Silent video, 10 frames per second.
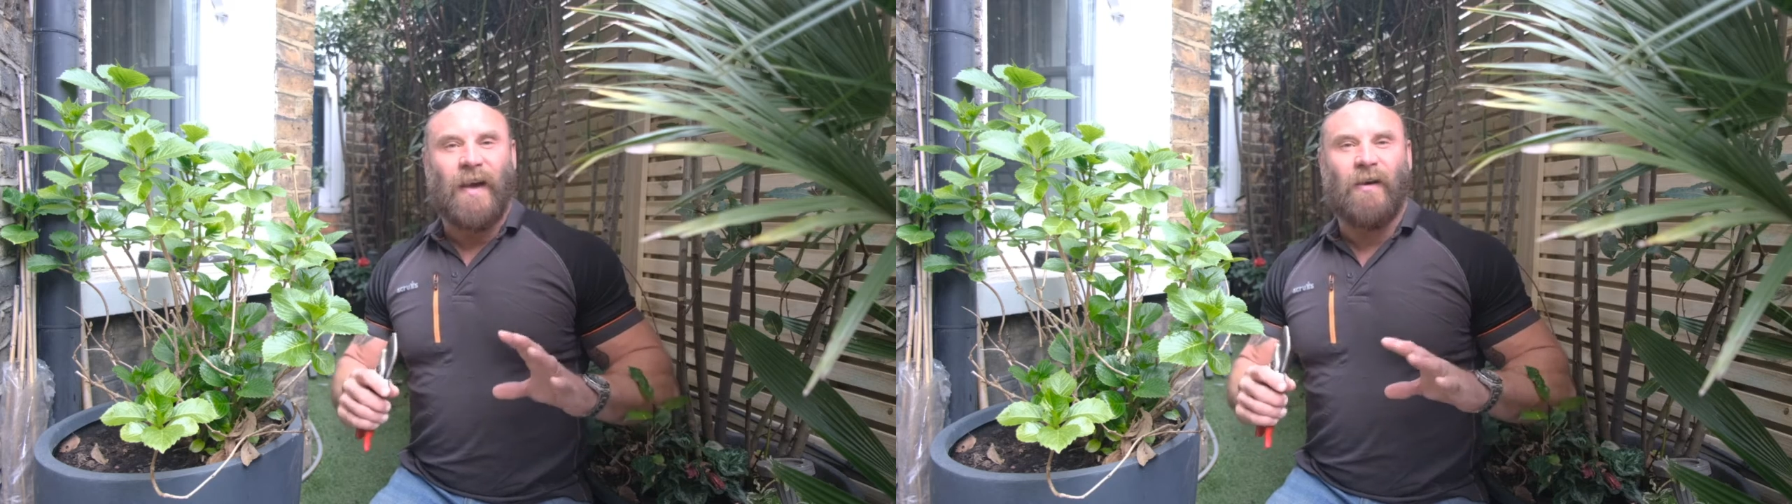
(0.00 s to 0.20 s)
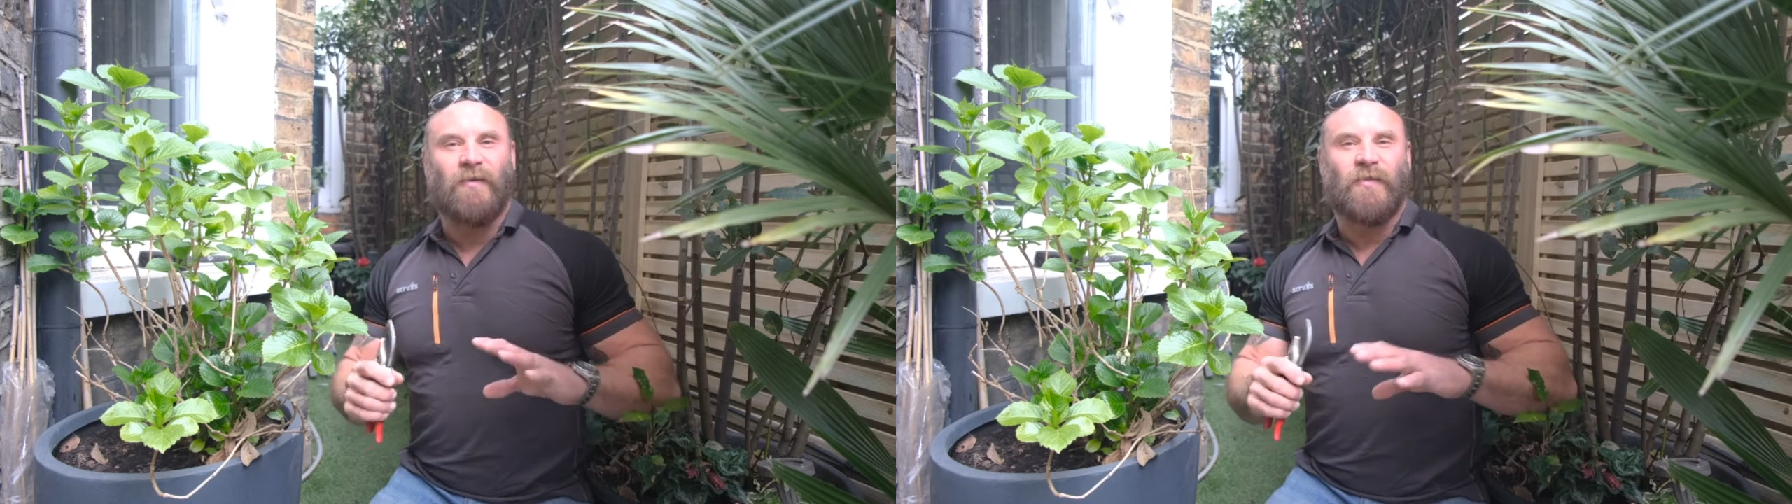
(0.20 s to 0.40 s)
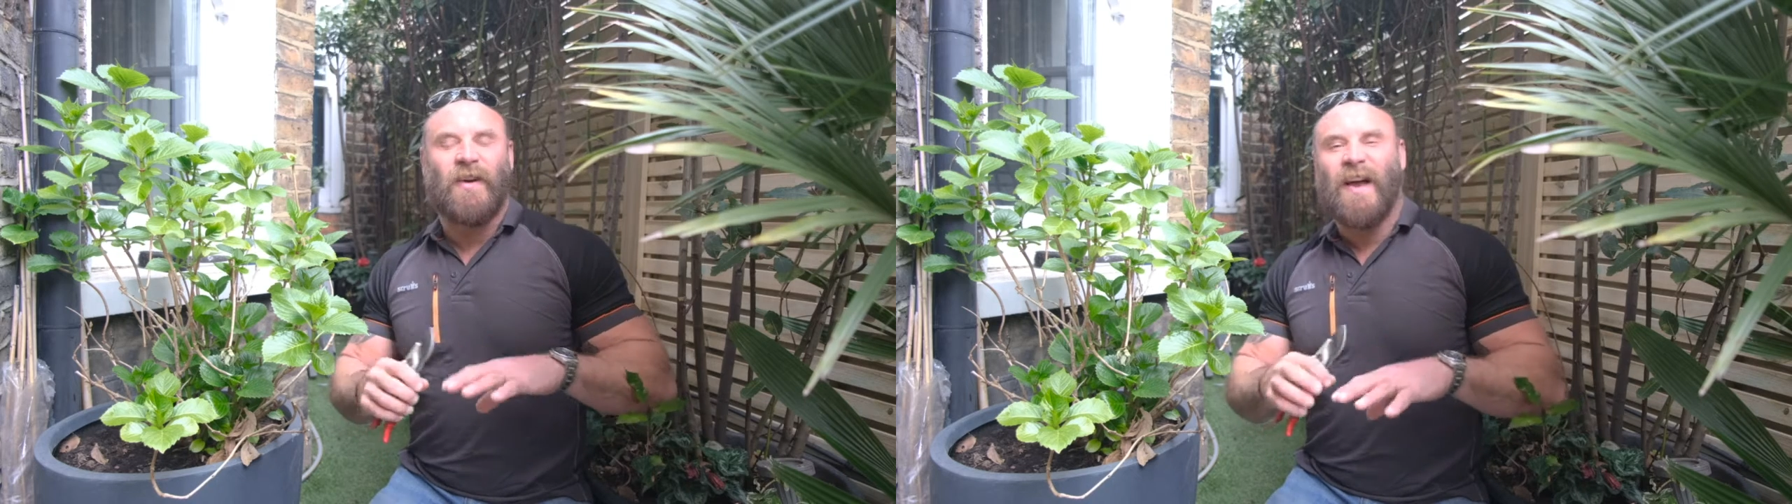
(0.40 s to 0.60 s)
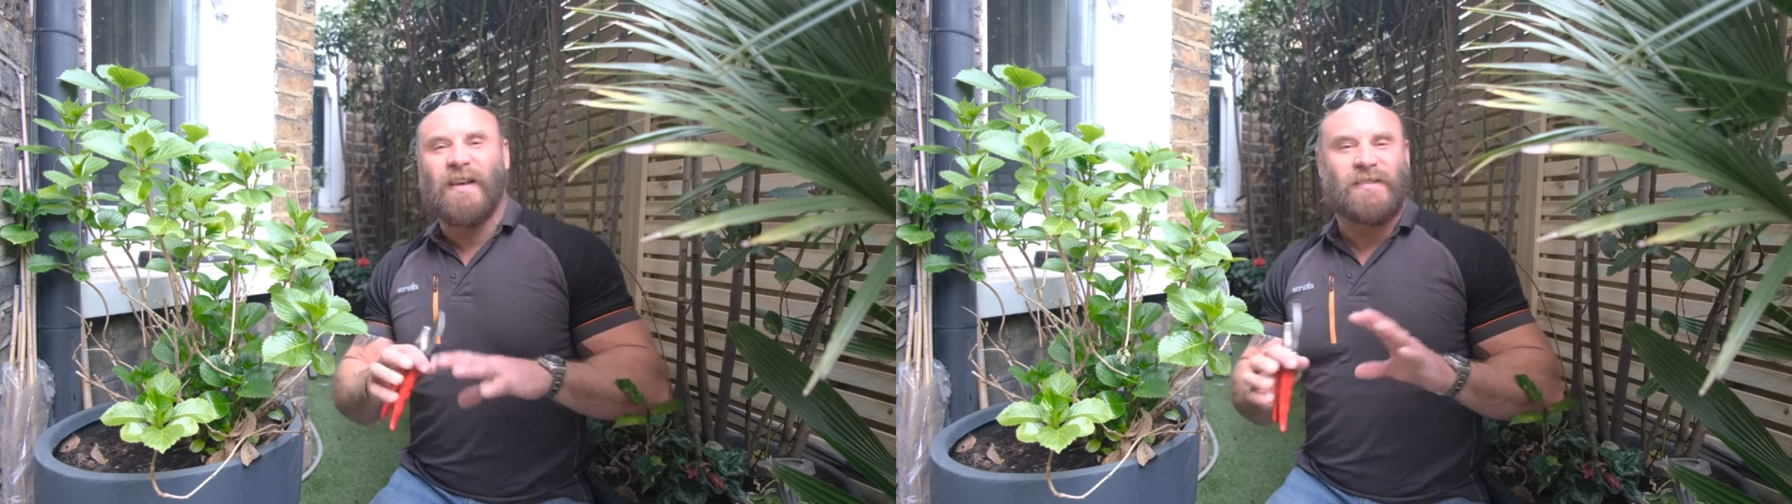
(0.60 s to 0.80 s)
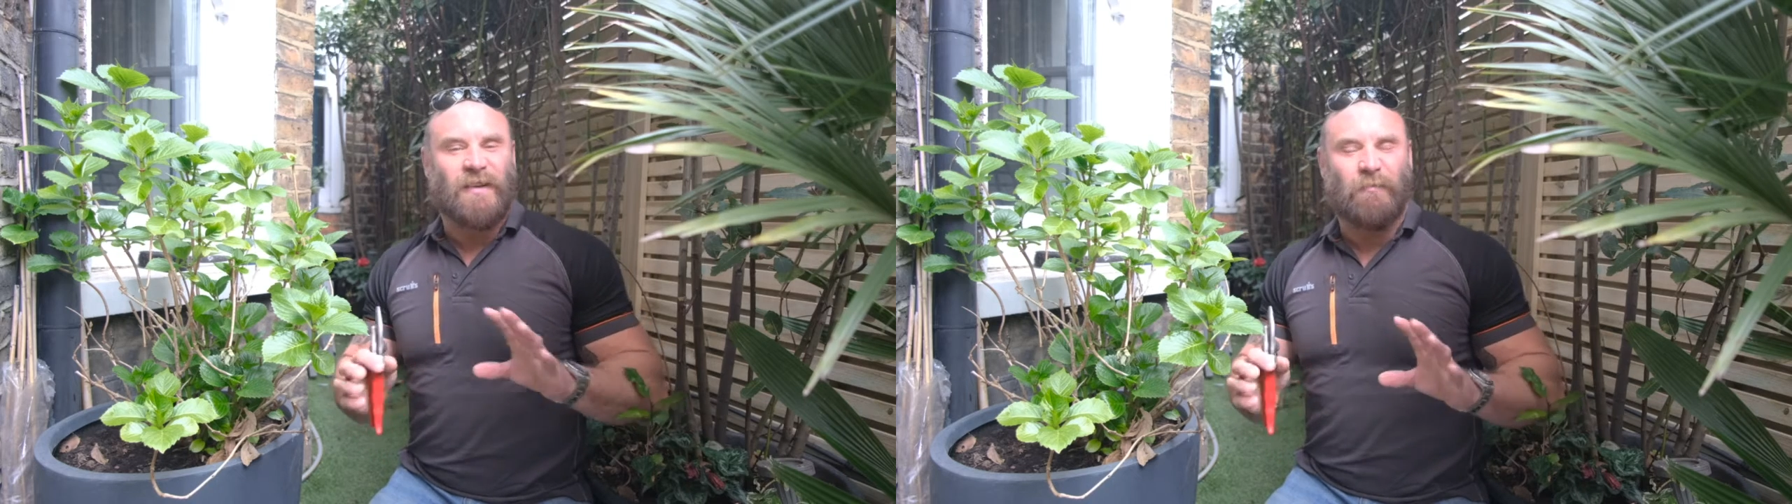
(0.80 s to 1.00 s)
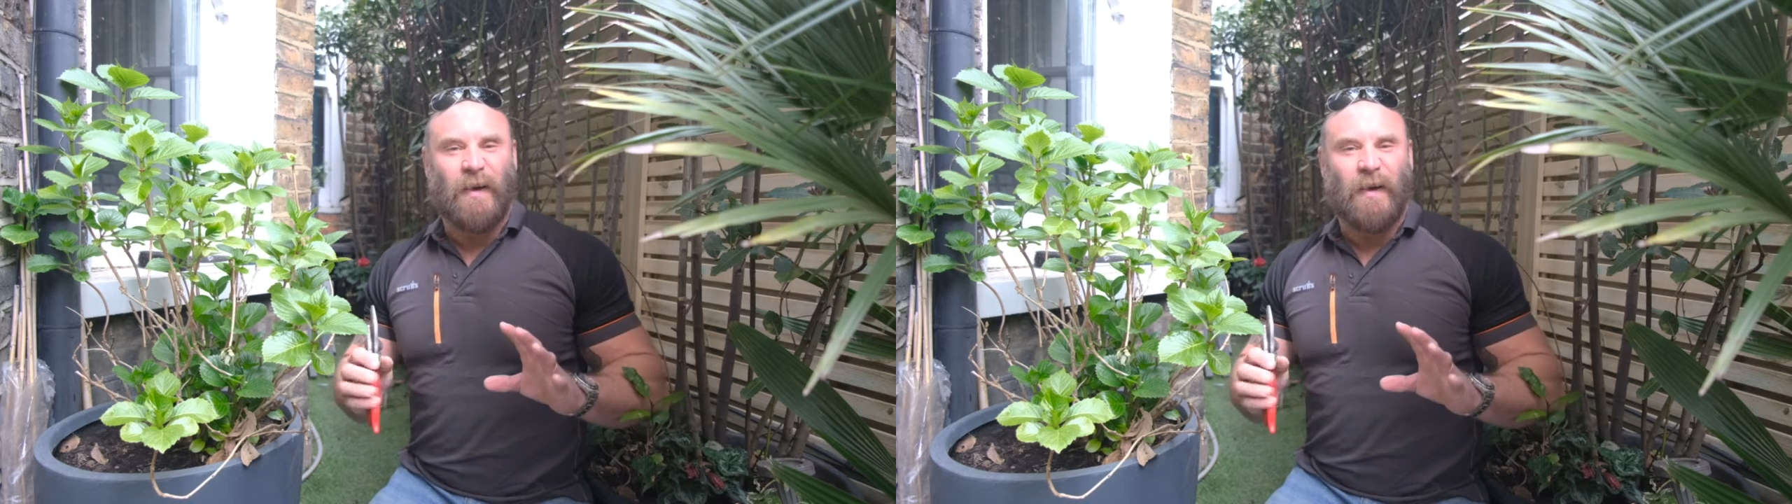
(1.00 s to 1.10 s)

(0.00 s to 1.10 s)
out of the hustle and